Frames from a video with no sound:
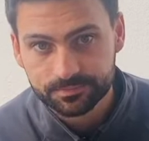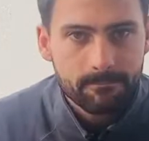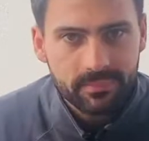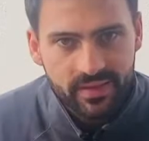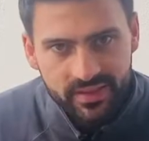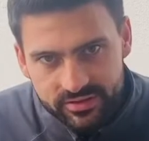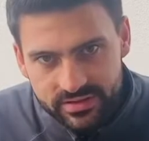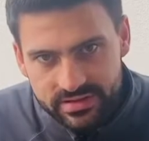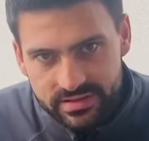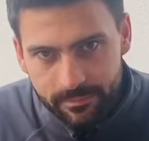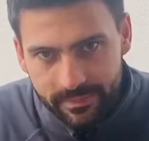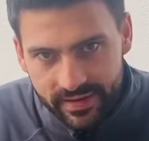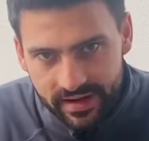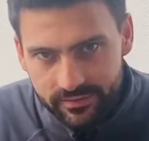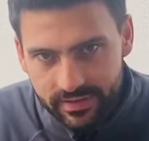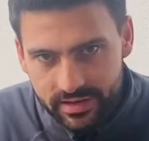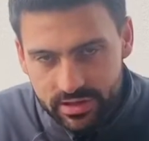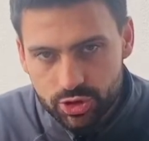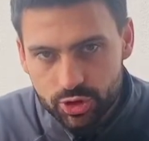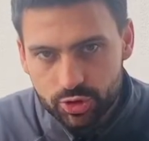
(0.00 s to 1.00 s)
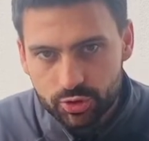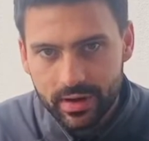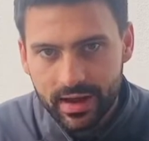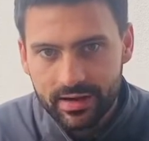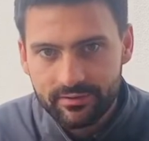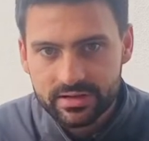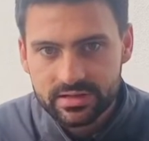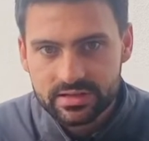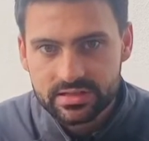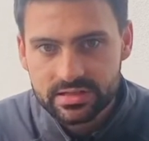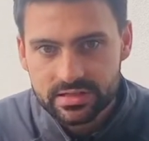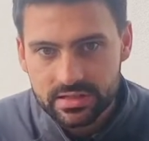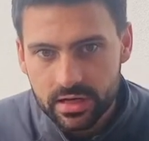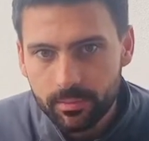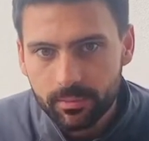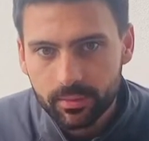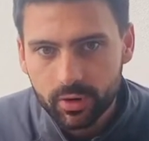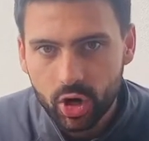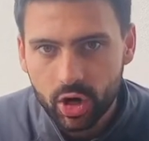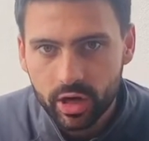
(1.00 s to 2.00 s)
But there is some benefit to having
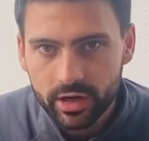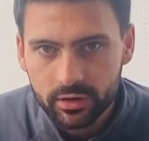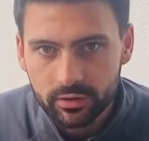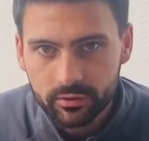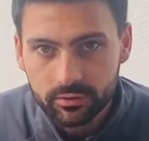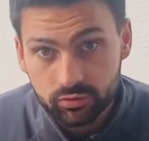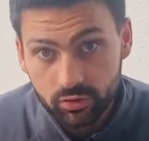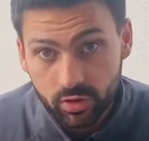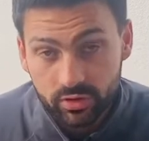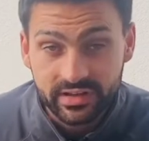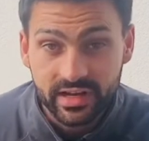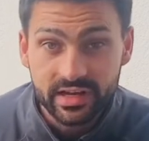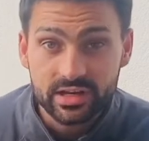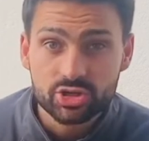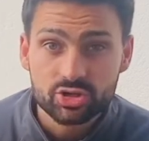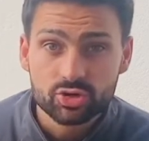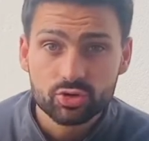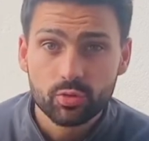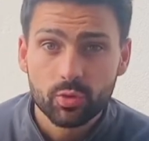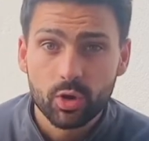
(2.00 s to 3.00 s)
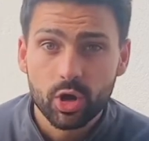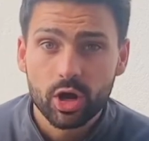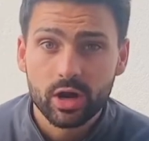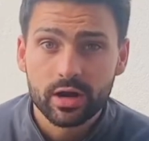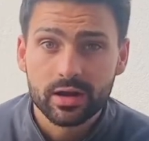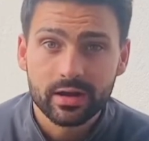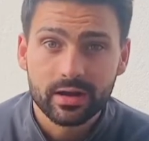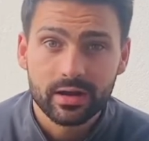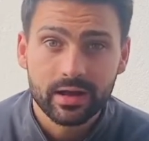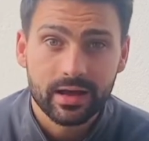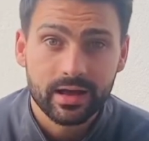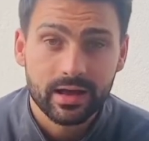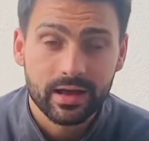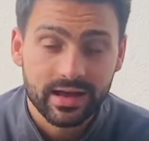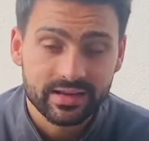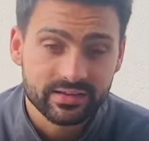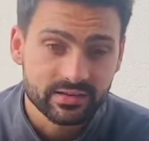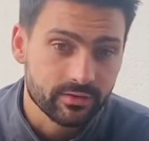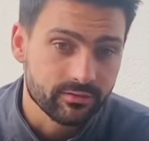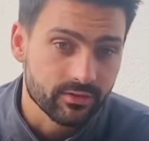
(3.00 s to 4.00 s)
some kind of rotational work,
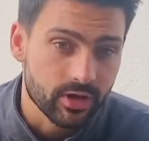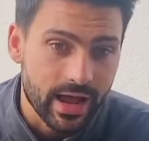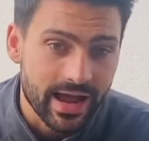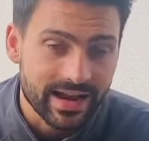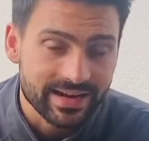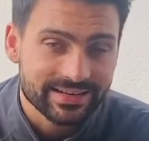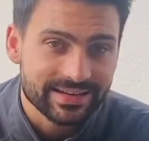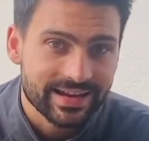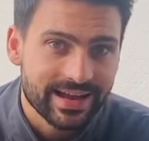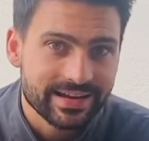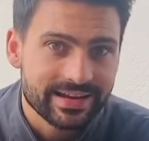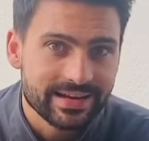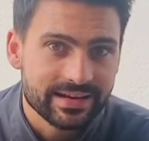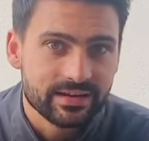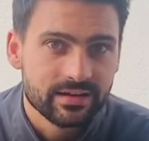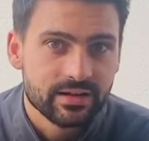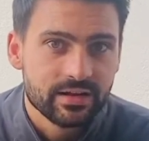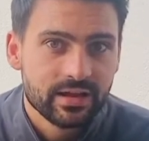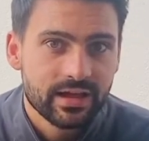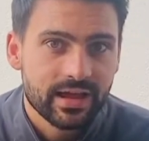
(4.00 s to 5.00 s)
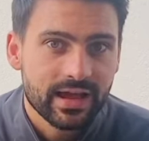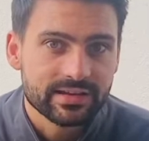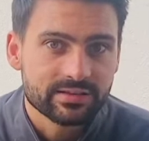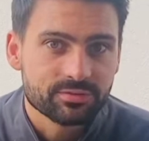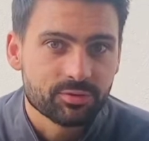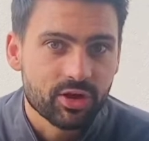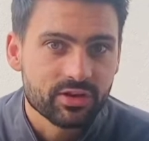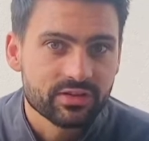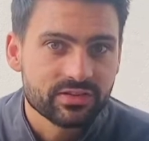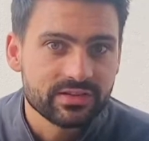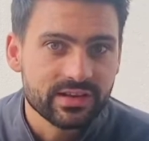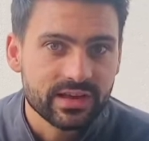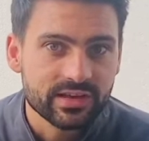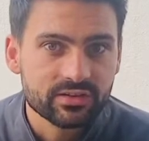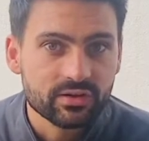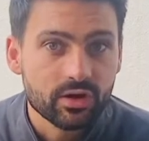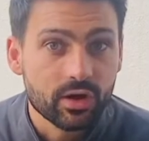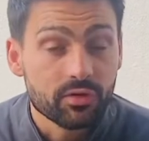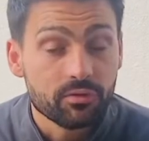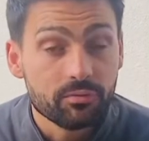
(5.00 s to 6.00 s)
as I've added that in as our
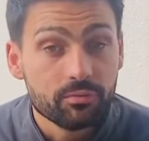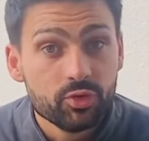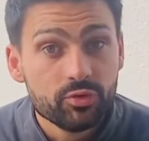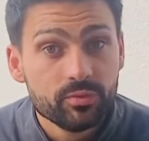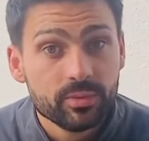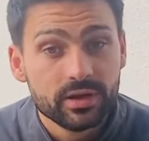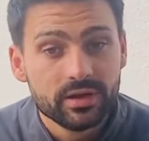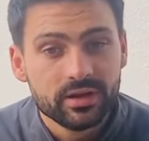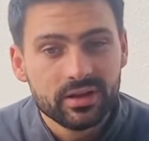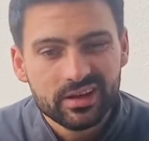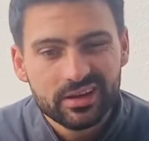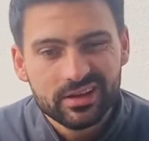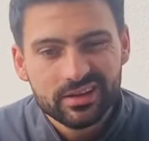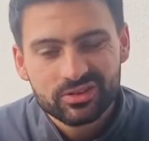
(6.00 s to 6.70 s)
6th kind of movement.